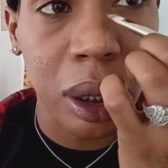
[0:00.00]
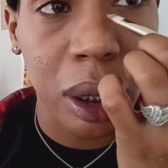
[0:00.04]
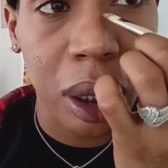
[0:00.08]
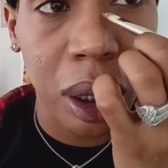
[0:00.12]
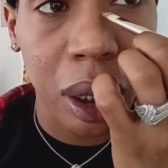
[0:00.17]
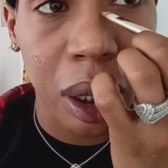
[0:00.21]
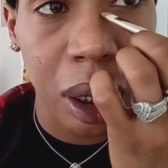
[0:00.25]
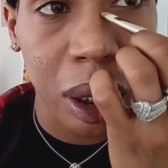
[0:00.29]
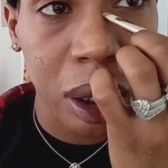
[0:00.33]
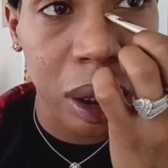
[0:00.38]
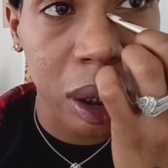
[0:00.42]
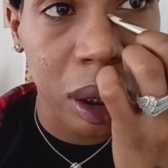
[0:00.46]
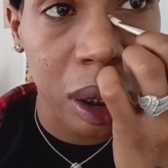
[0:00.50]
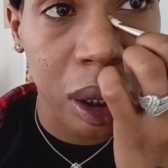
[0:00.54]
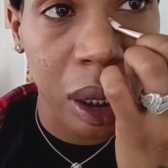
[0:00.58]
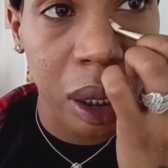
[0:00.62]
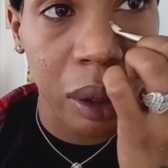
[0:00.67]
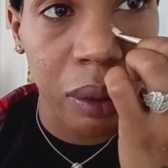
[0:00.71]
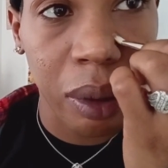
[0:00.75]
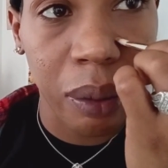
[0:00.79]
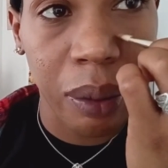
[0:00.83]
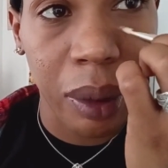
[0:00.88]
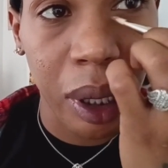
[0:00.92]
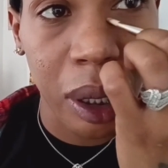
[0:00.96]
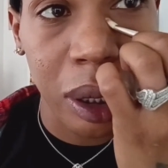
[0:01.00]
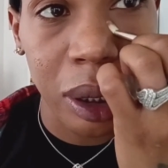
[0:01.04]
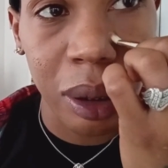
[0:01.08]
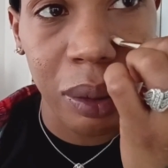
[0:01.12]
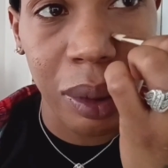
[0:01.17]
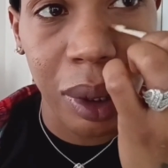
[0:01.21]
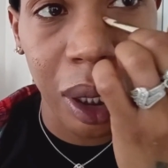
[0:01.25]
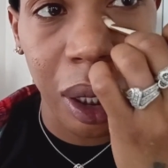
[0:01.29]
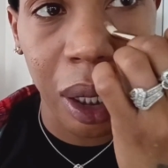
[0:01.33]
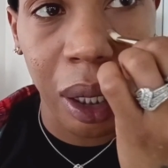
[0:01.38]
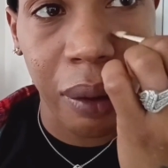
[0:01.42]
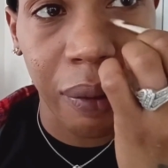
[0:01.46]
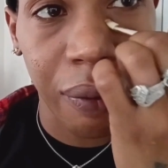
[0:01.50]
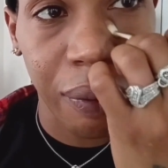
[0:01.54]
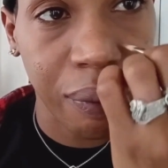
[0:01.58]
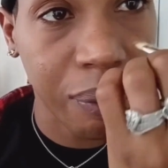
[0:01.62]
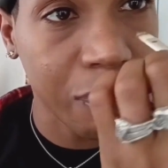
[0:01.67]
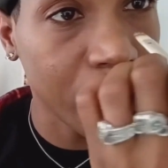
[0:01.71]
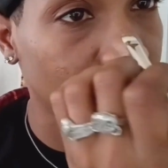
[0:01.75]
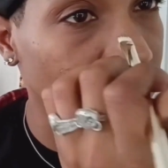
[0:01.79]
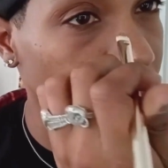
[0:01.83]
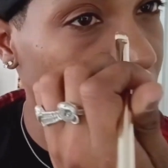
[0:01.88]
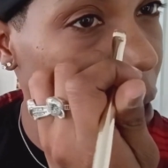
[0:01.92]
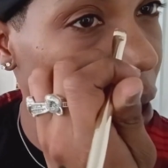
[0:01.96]
It reminds me of
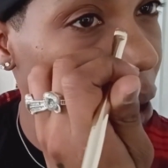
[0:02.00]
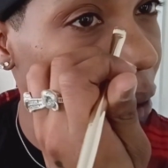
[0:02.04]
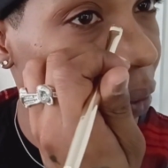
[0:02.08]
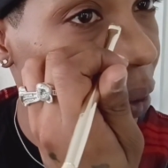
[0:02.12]
more of